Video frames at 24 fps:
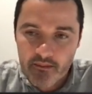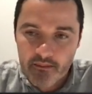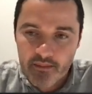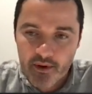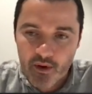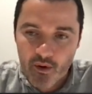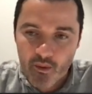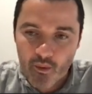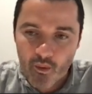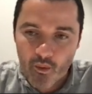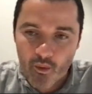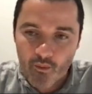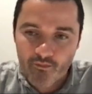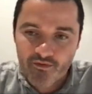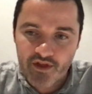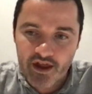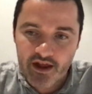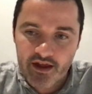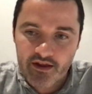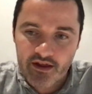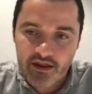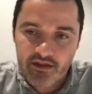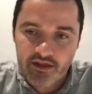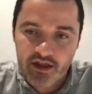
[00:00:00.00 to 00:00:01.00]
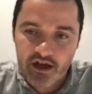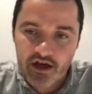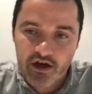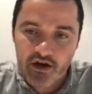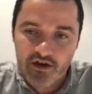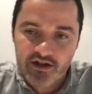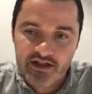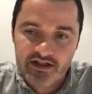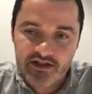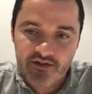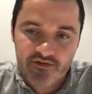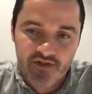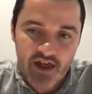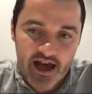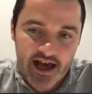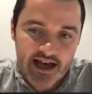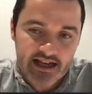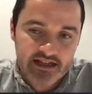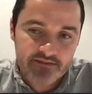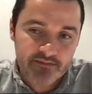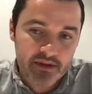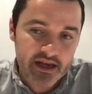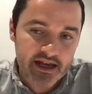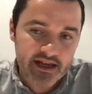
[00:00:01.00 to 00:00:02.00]
But the the cost of that
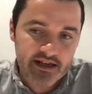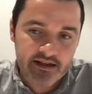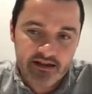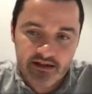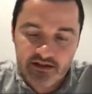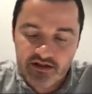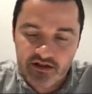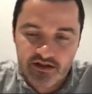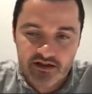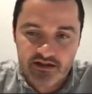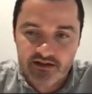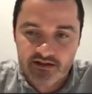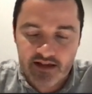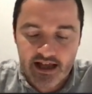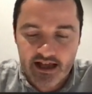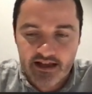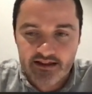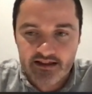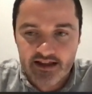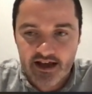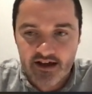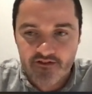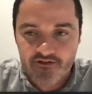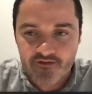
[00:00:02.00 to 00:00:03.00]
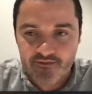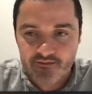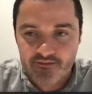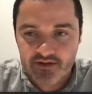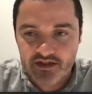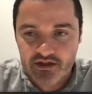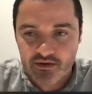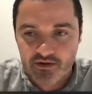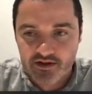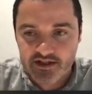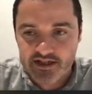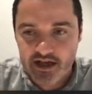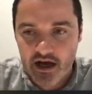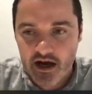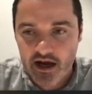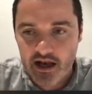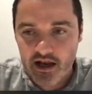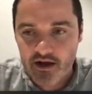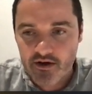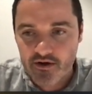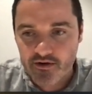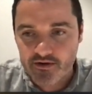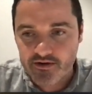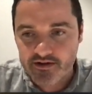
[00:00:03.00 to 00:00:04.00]
has been just that that sort of
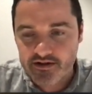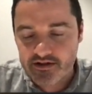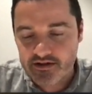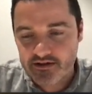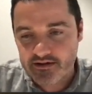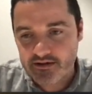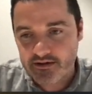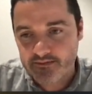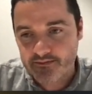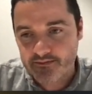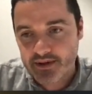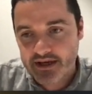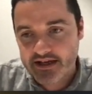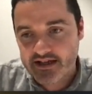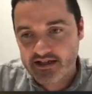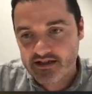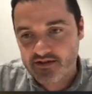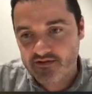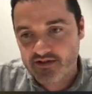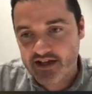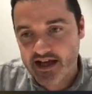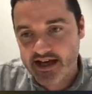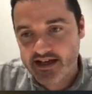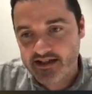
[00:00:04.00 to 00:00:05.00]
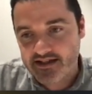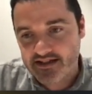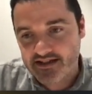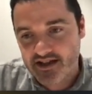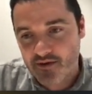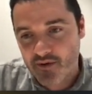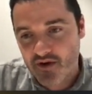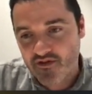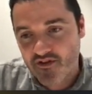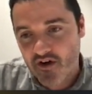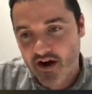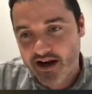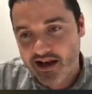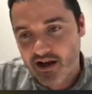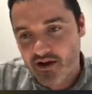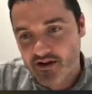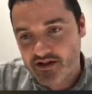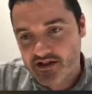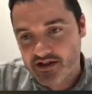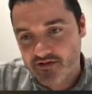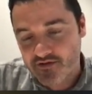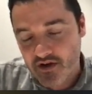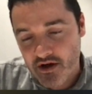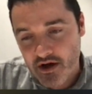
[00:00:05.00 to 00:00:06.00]
siloed piece of data. So we find
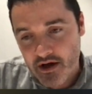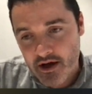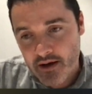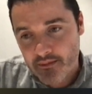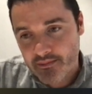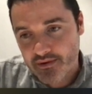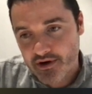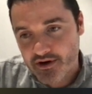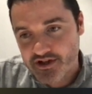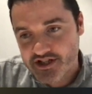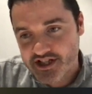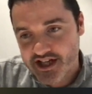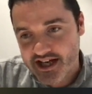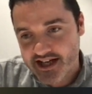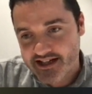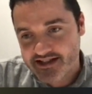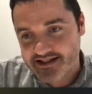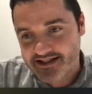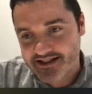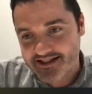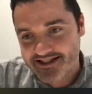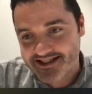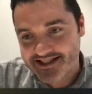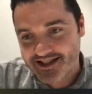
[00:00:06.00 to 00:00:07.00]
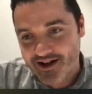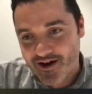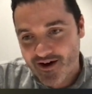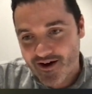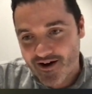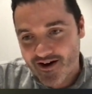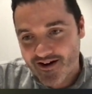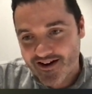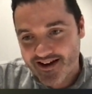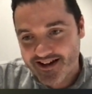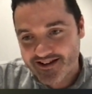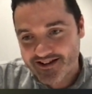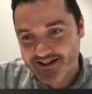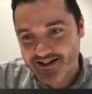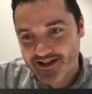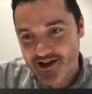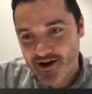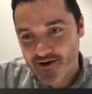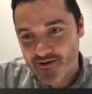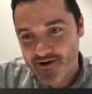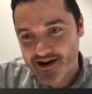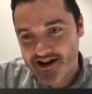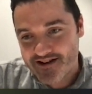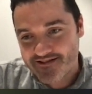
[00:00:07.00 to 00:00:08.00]
lots of projects that start and you
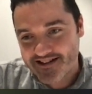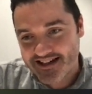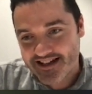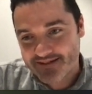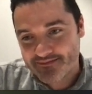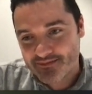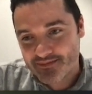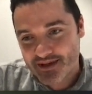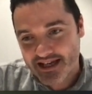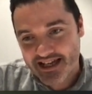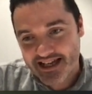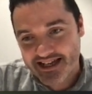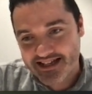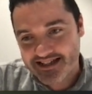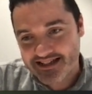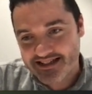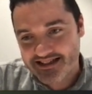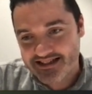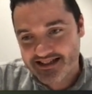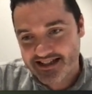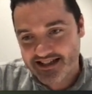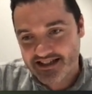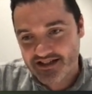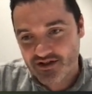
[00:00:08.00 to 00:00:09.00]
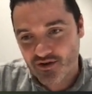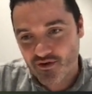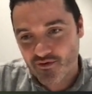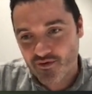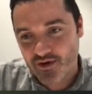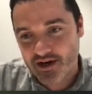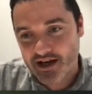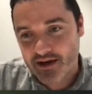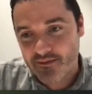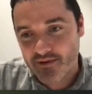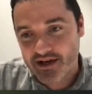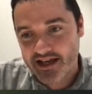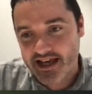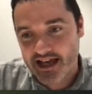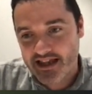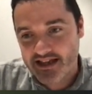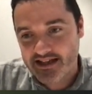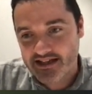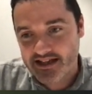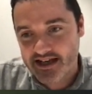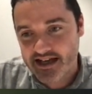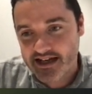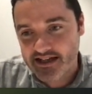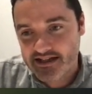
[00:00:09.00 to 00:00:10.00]
know where it begins. It's sort of can we get
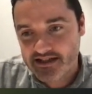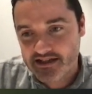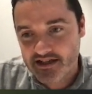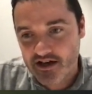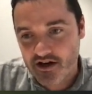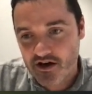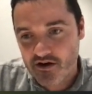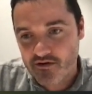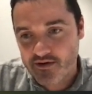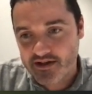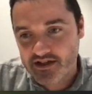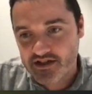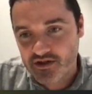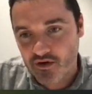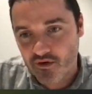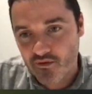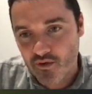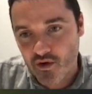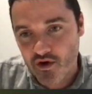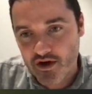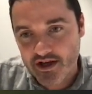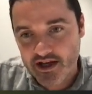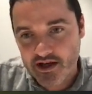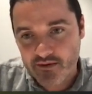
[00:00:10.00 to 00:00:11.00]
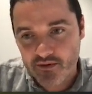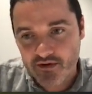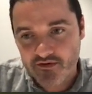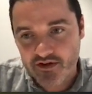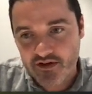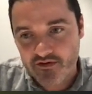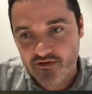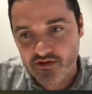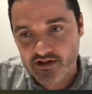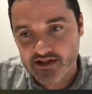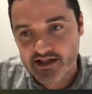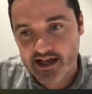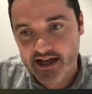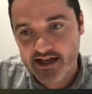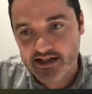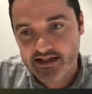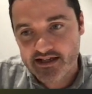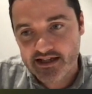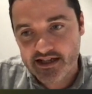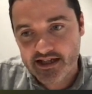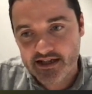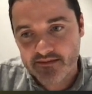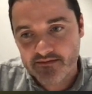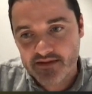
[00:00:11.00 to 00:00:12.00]
the data and sort of working with different tech
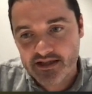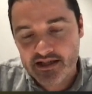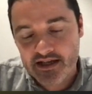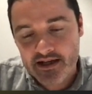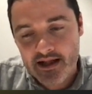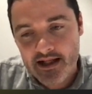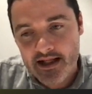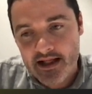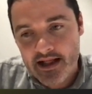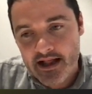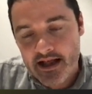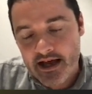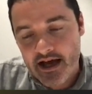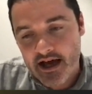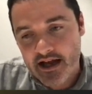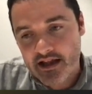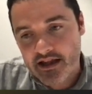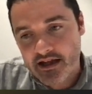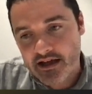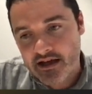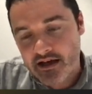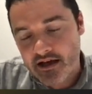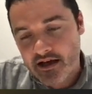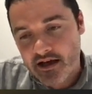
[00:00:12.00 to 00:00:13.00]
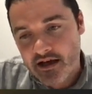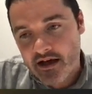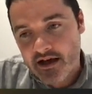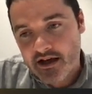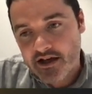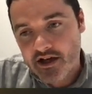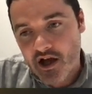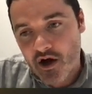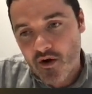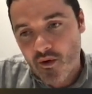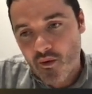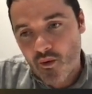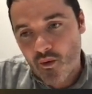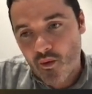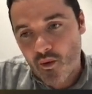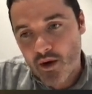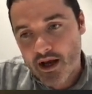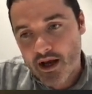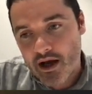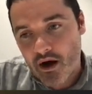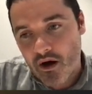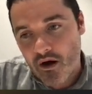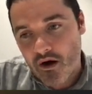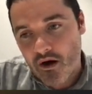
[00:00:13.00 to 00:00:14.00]
teams. And I think you know
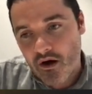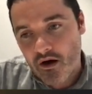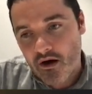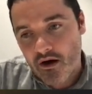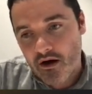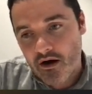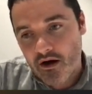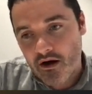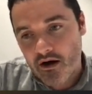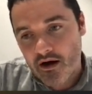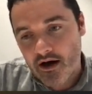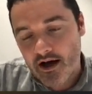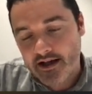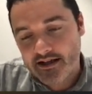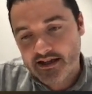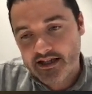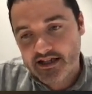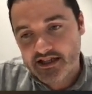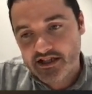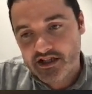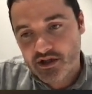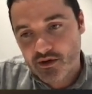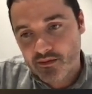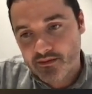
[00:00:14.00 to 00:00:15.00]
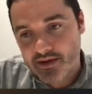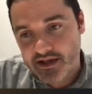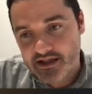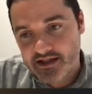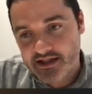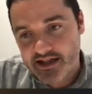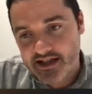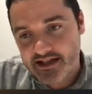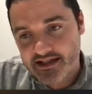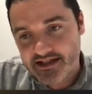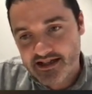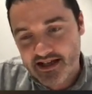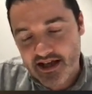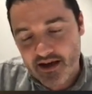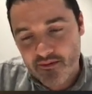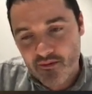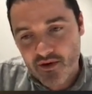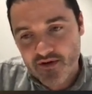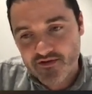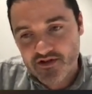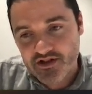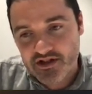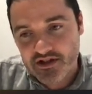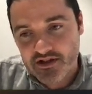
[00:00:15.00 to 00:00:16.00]
we are a digital business and
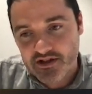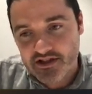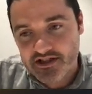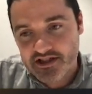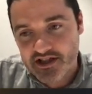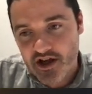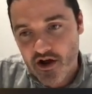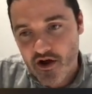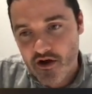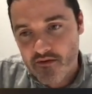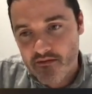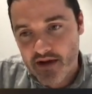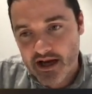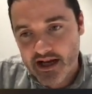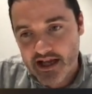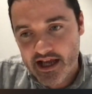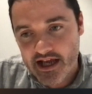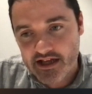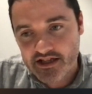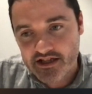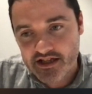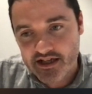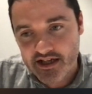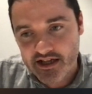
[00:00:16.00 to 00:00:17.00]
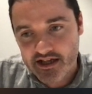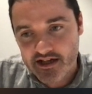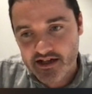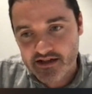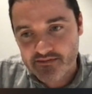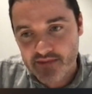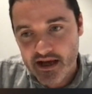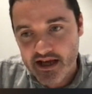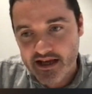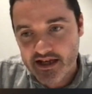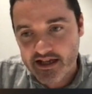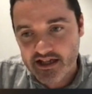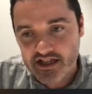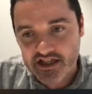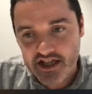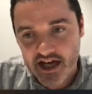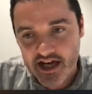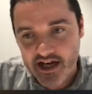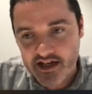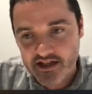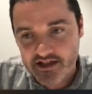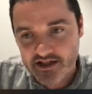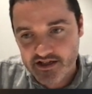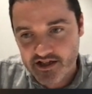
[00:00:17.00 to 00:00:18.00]
we've just got so many engineers making
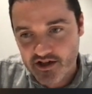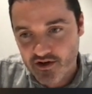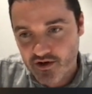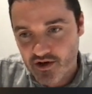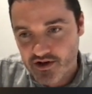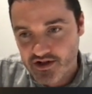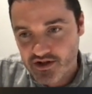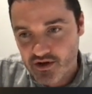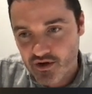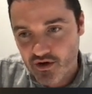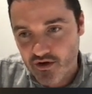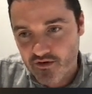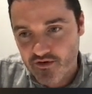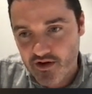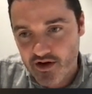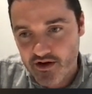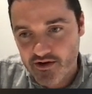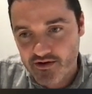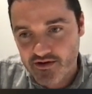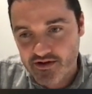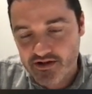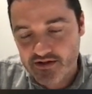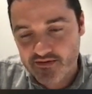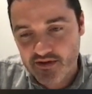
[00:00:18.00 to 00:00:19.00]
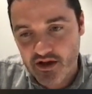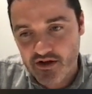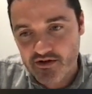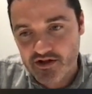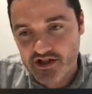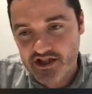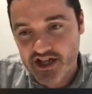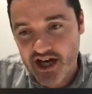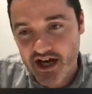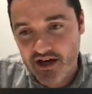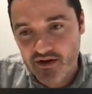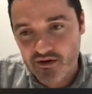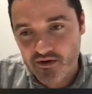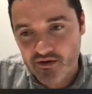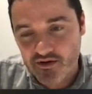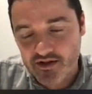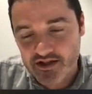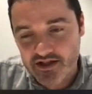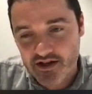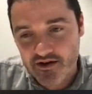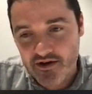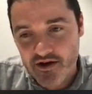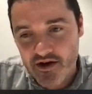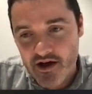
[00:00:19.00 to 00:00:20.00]
changes across all those those channels.
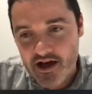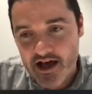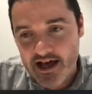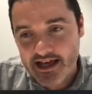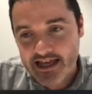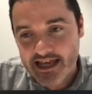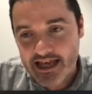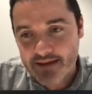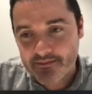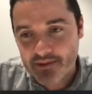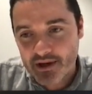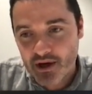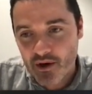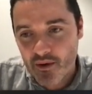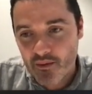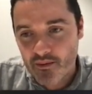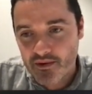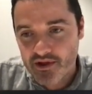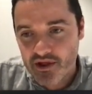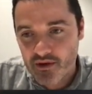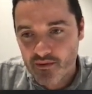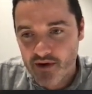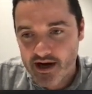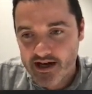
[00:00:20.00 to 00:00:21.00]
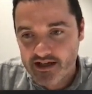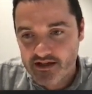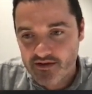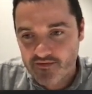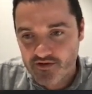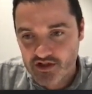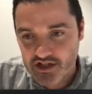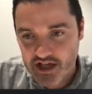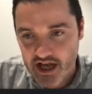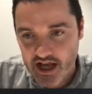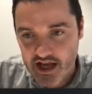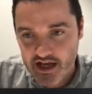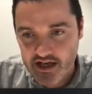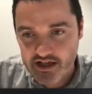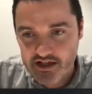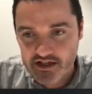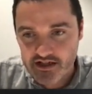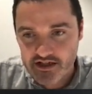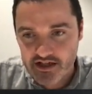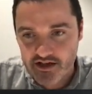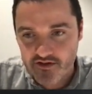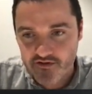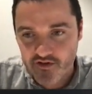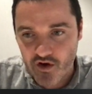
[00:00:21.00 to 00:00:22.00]
So keeping up with the rate of change
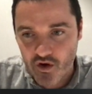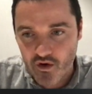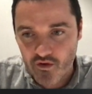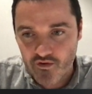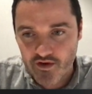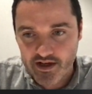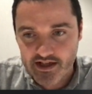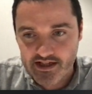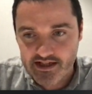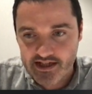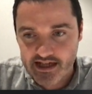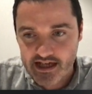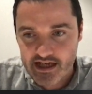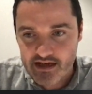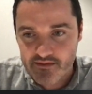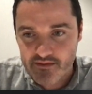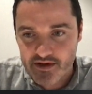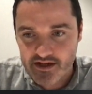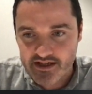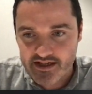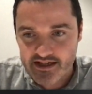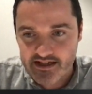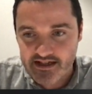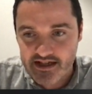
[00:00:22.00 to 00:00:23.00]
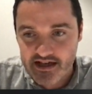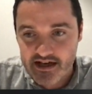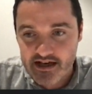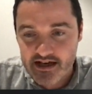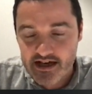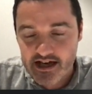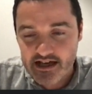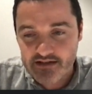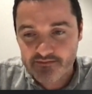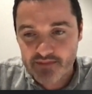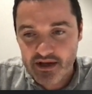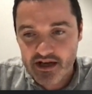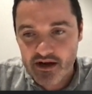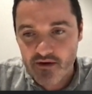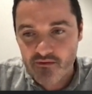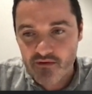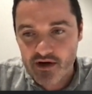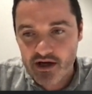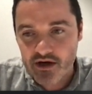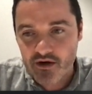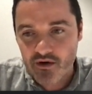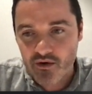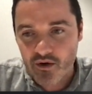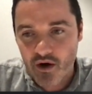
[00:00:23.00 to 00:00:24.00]
and evolving schemas is it's been a
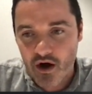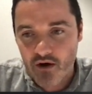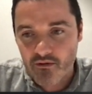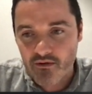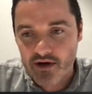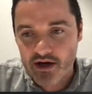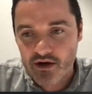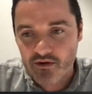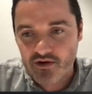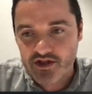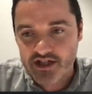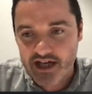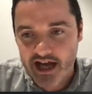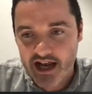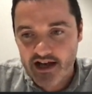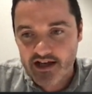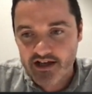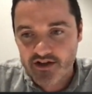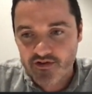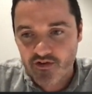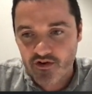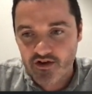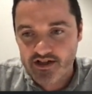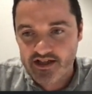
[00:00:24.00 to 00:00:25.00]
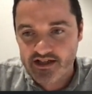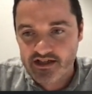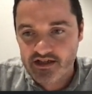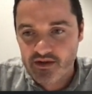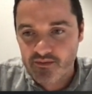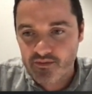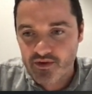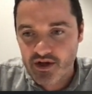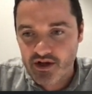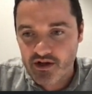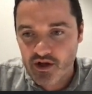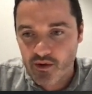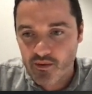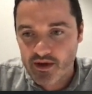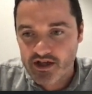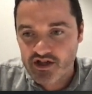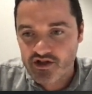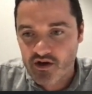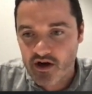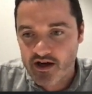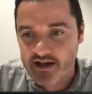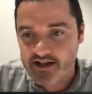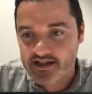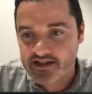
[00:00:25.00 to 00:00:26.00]
real a real challenge for us and something that we're
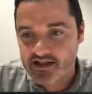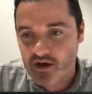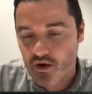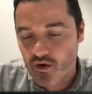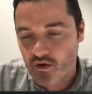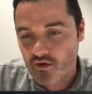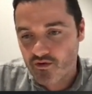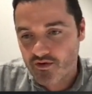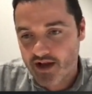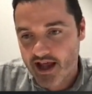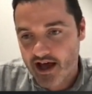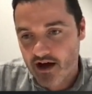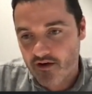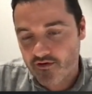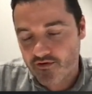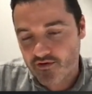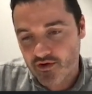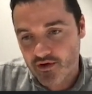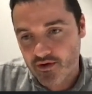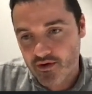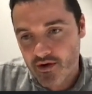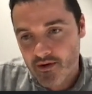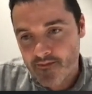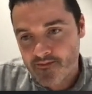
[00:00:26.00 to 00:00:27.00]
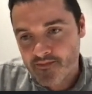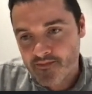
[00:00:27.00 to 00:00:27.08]
trying to solve now through